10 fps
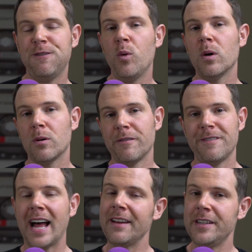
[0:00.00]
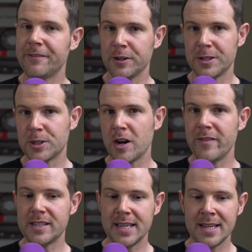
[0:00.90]
four or five different
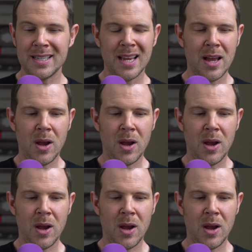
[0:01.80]
services